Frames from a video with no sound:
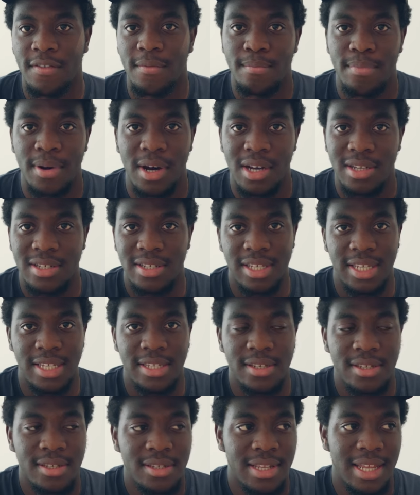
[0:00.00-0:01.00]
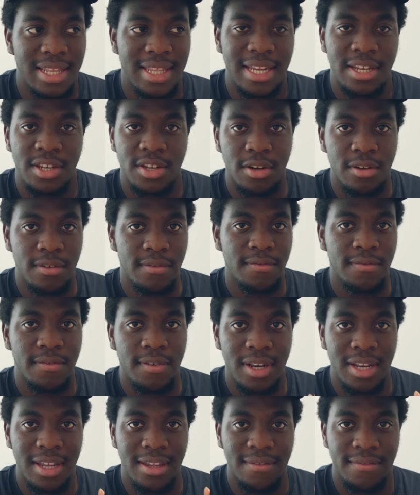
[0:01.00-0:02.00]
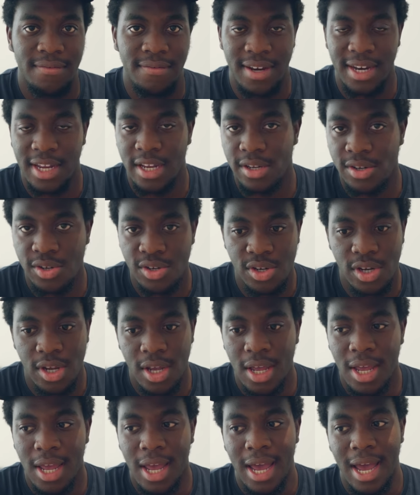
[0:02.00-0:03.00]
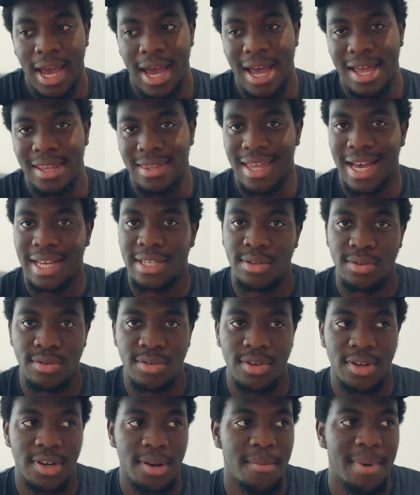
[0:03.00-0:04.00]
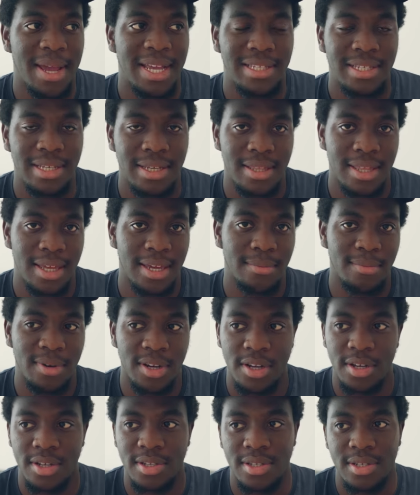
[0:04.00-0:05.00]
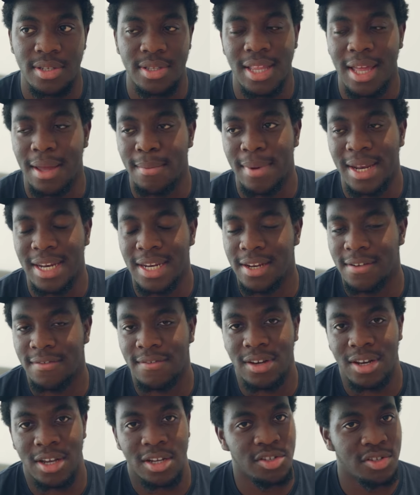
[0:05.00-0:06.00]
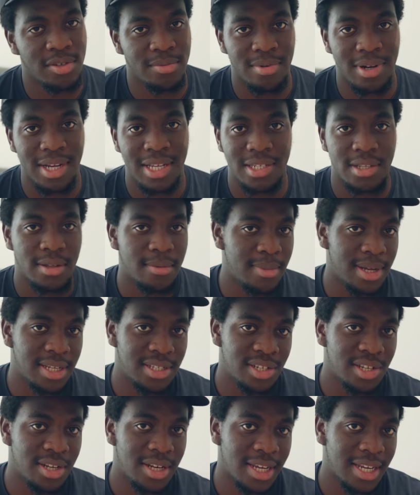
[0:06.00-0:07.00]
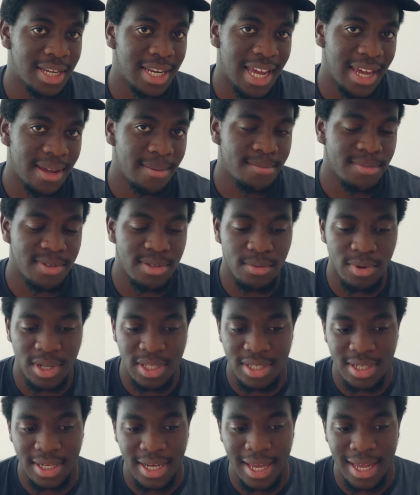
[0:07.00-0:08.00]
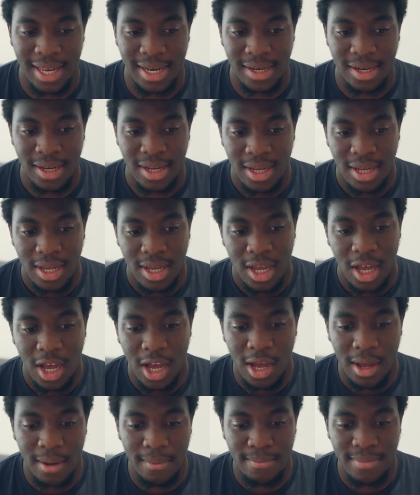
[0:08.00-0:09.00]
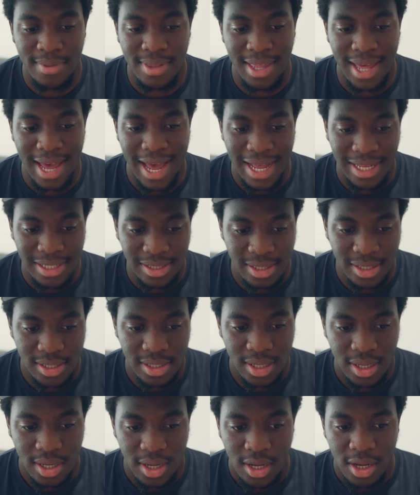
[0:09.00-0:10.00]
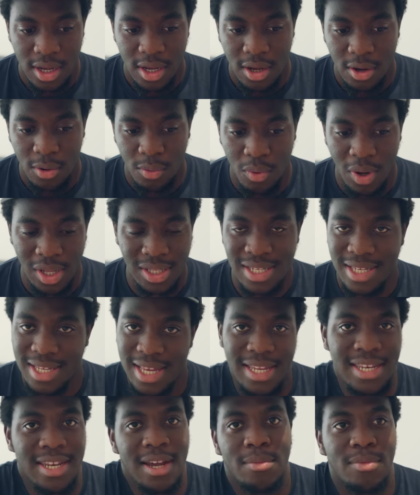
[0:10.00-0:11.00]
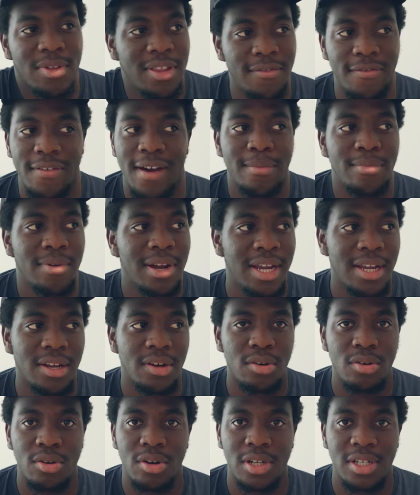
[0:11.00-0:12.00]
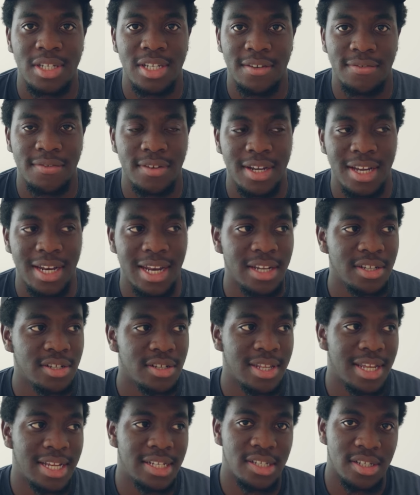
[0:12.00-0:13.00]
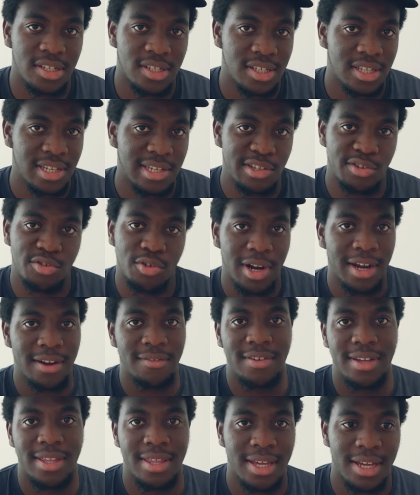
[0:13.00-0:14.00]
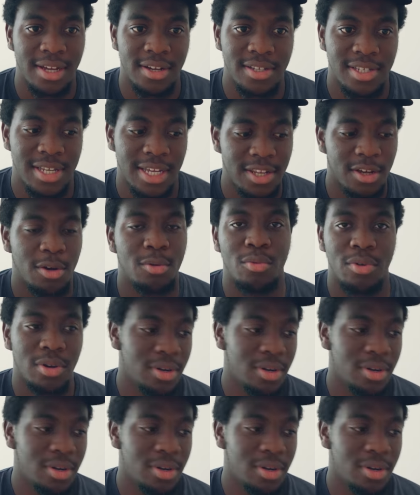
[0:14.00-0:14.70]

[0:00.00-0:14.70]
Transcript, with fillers: from past seasons that they don't fully finish. And that's also an amazing thing because there are many different luxury brands, not mentioning names once again, um, that once they're done with a fabric or a different collection, they just destroy everything because they don't